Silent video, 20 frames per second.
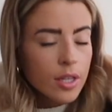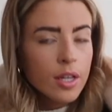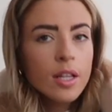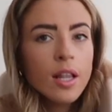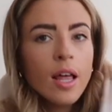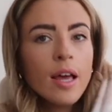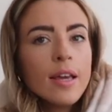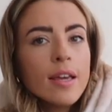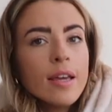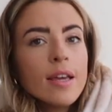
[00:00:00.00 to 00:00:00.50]

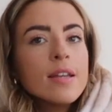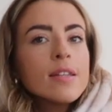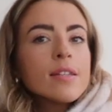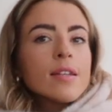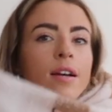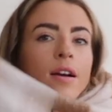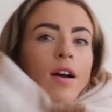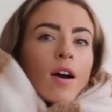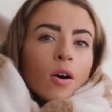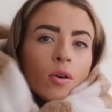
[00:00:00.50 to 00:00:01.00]
Like, is
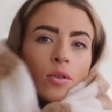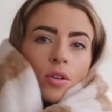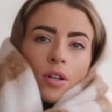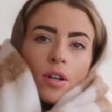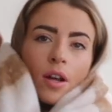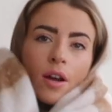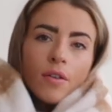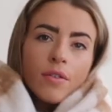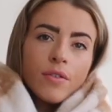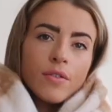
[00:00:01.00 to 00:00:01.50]
it cold
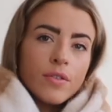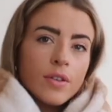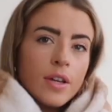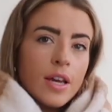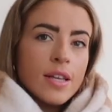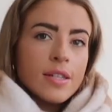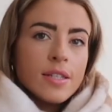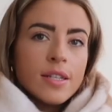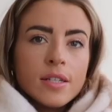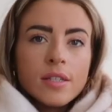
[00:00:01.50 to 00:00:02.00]
enough?
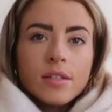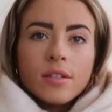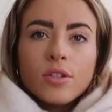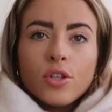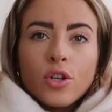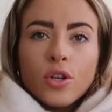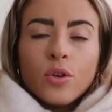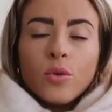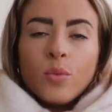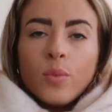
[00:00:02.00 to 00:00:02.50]
Is this
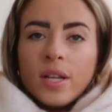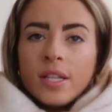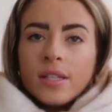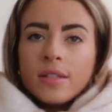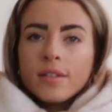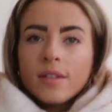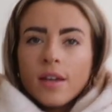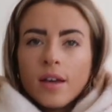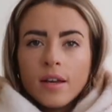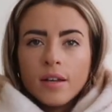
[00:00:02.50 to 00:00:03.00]
too
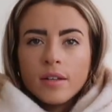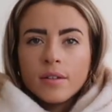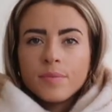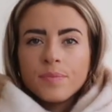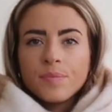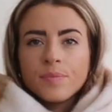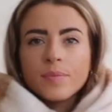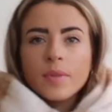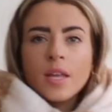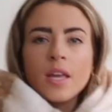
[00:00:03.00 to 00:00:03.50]
winter?
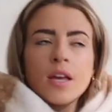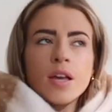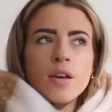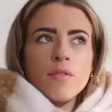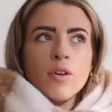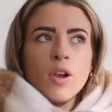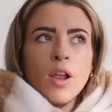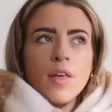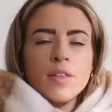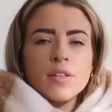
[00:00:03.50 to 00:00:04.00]
I
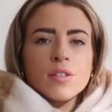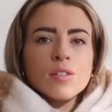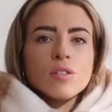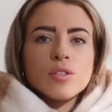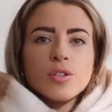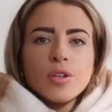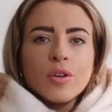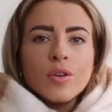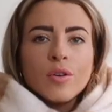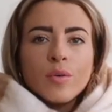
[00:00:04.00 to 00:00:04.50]
feel like this is
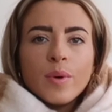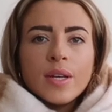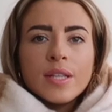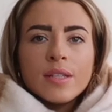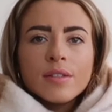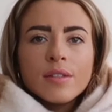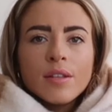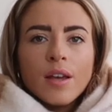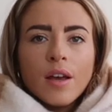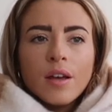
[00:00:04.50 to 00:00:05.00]
too
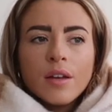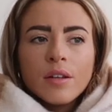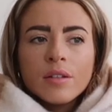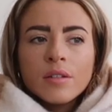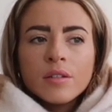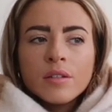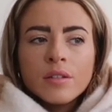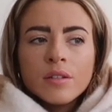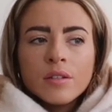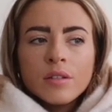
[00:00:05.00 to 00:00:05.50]
winter.
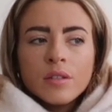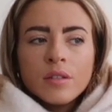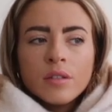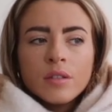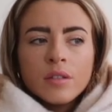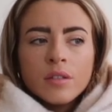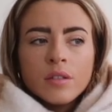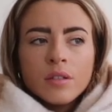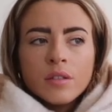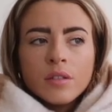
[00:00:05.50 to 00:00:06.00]

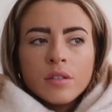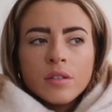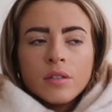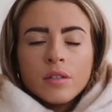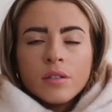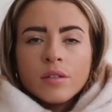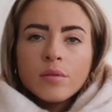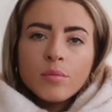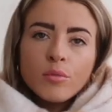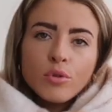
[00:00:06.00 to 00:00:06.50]

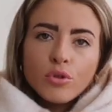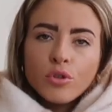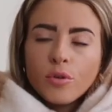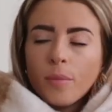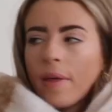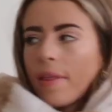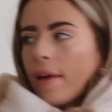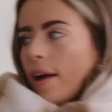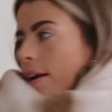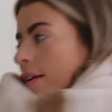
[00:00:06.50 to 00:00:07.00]
So I'm not sure
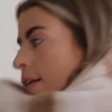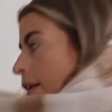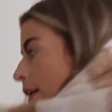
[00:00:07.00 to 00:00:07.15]
about that.